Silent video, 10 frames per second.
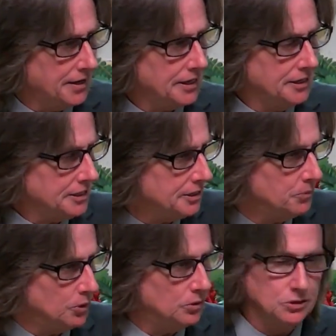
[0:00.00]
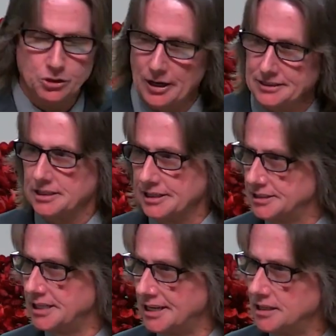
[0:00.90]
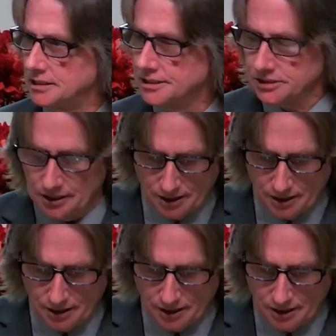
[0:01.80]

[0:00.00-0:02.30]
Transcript: in Hebrew, translated to English,